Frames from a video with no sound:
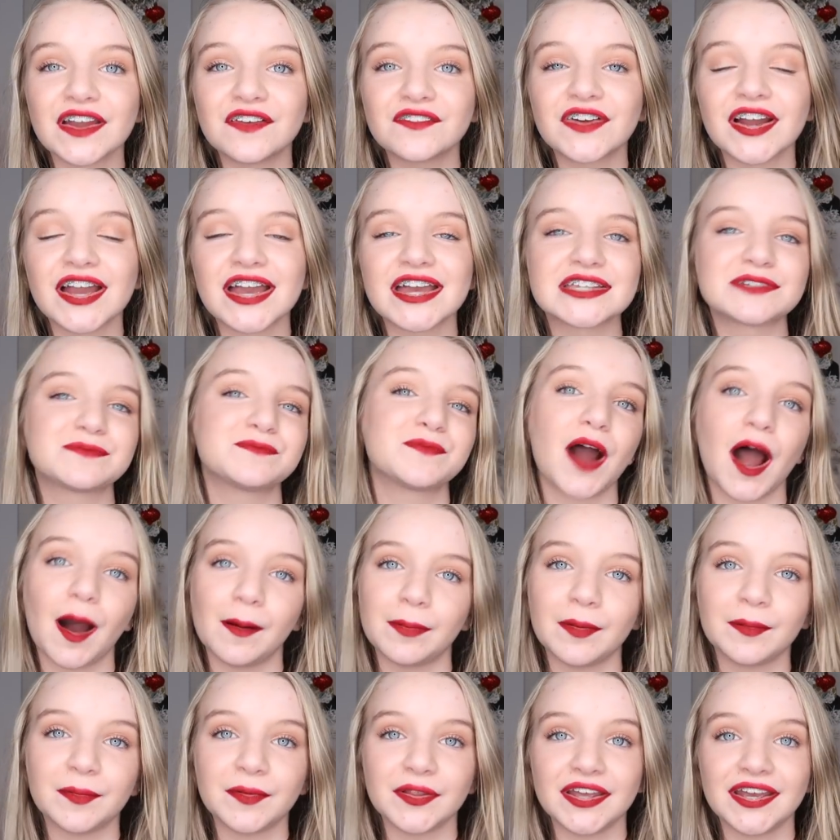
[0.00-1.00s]
favorite is
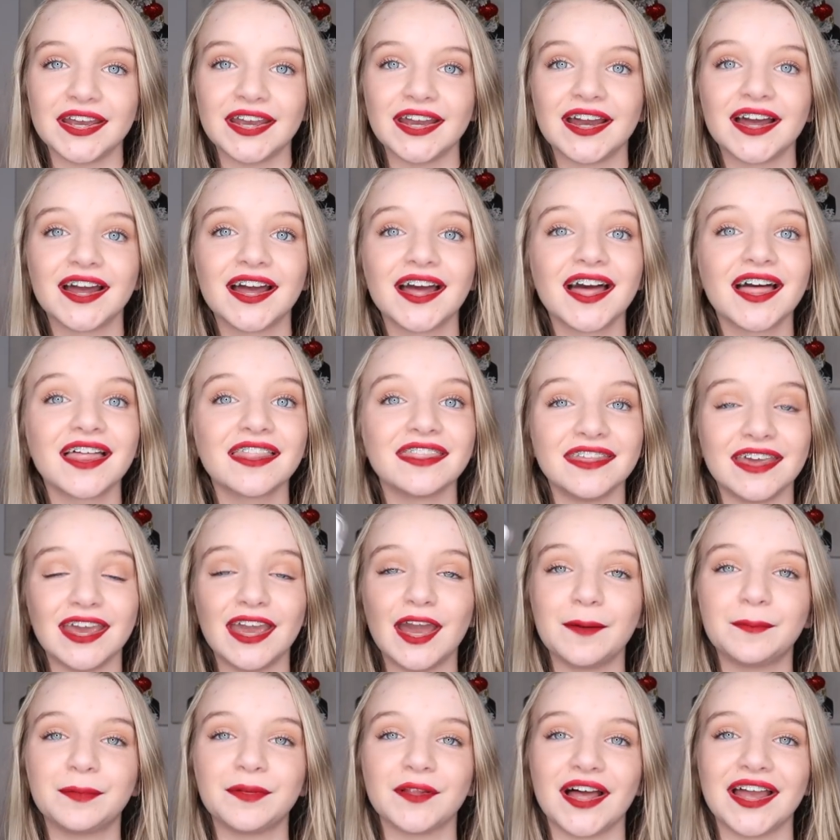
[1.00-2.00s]
probably
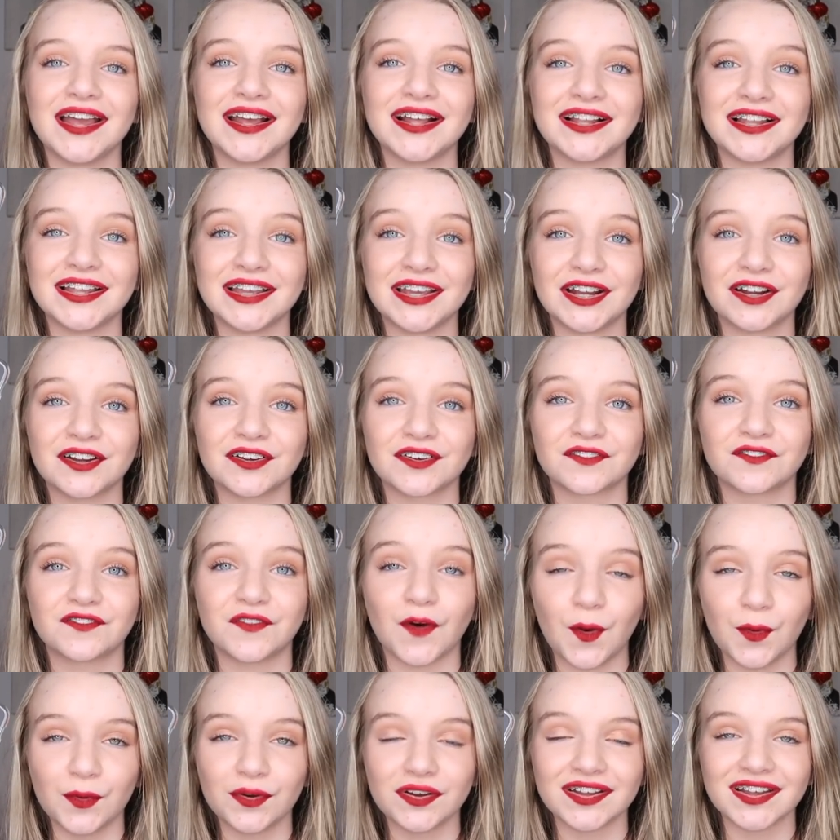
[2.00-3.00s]
the plain clear
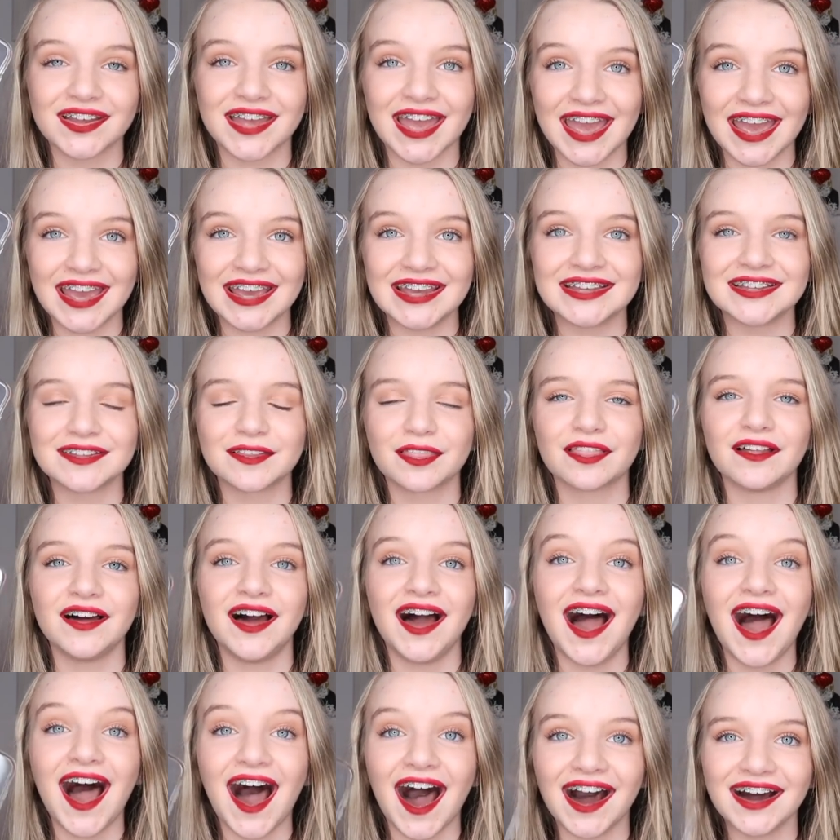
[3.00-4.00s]
phone case.
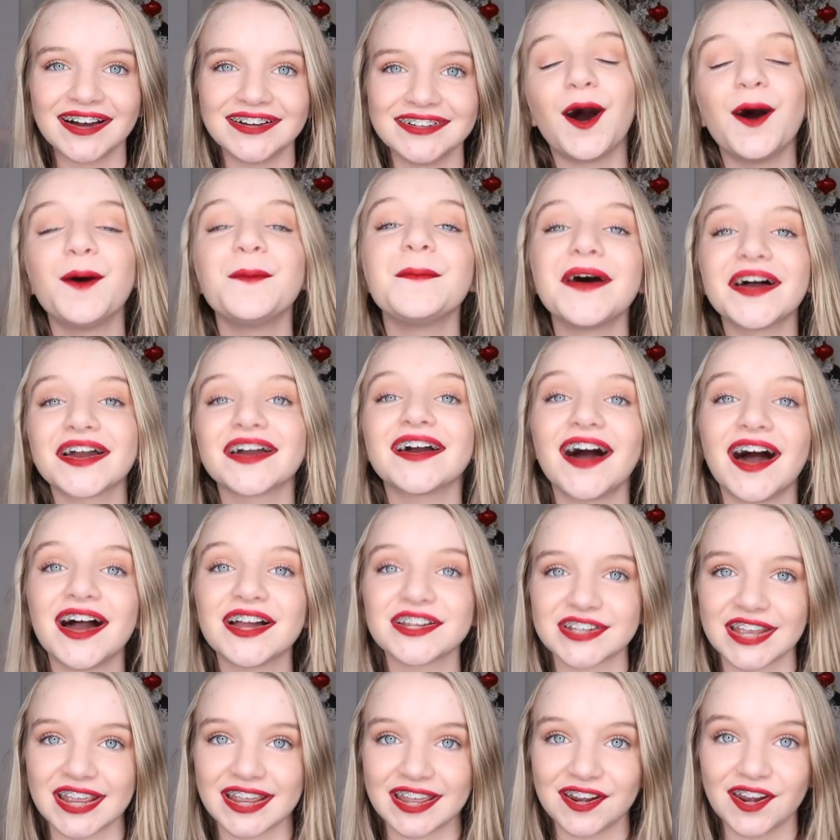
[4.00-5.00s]
Ah. Oh my
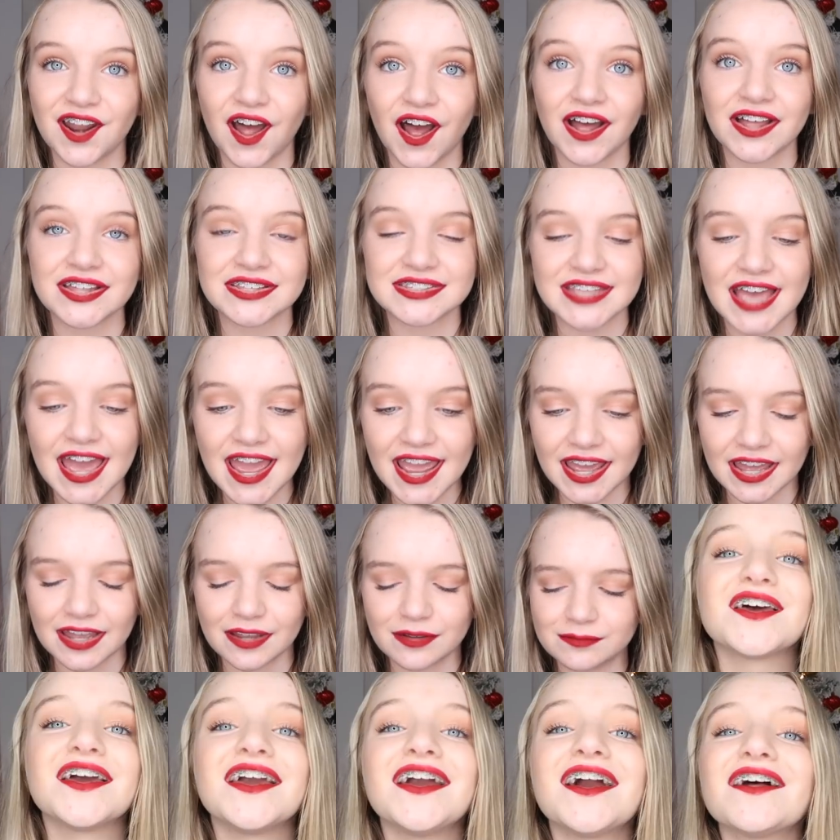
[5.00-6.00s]
gosh, I cannot say
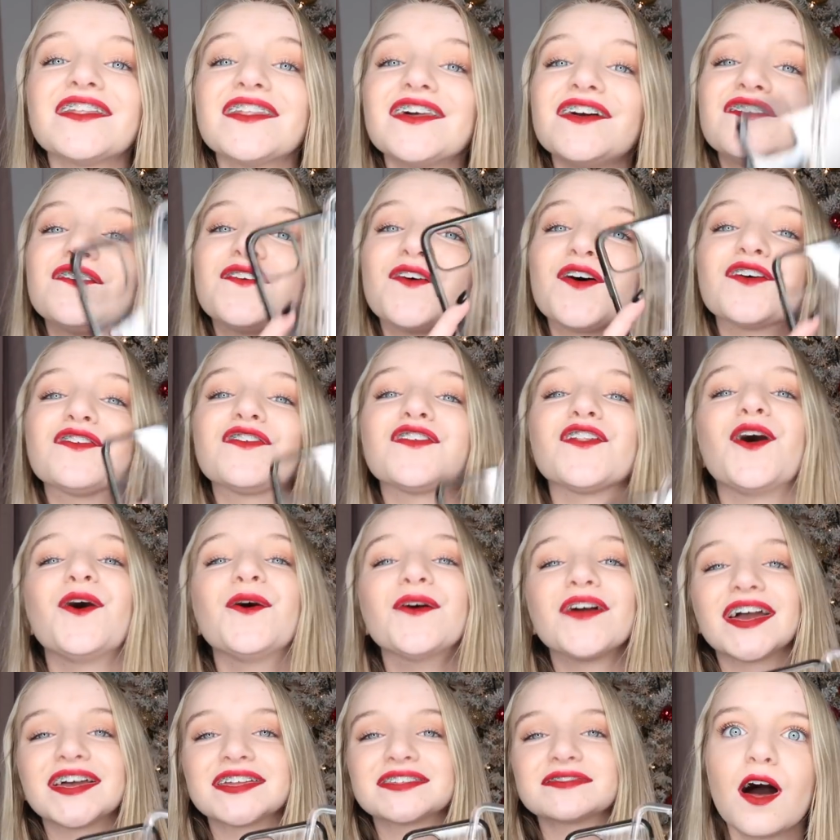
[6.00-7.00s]
it. So here are the four
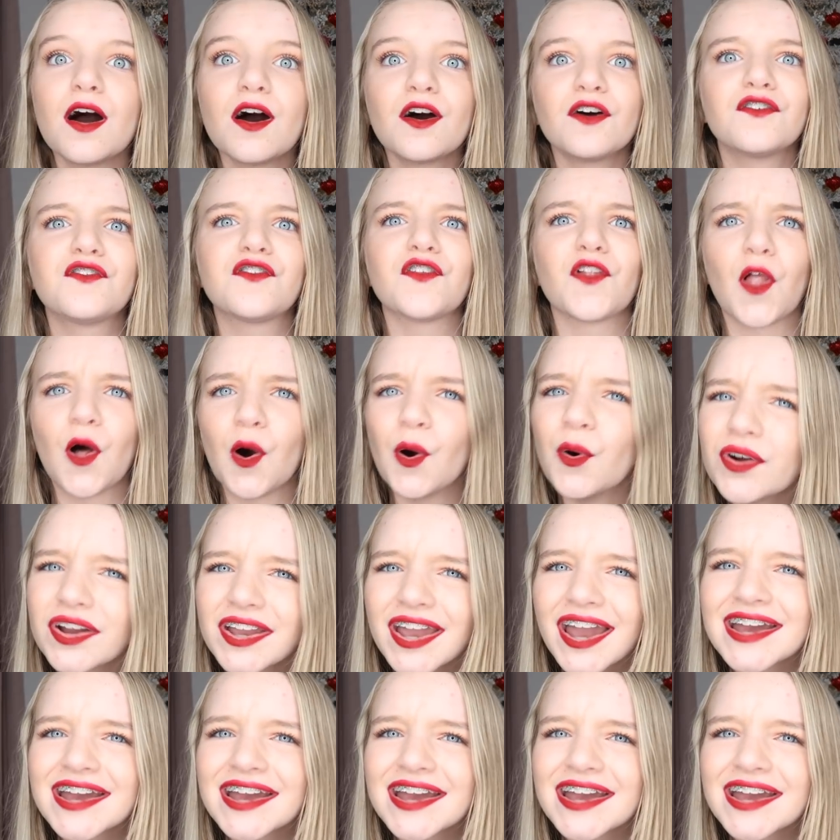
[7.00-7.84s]
phone, ca phone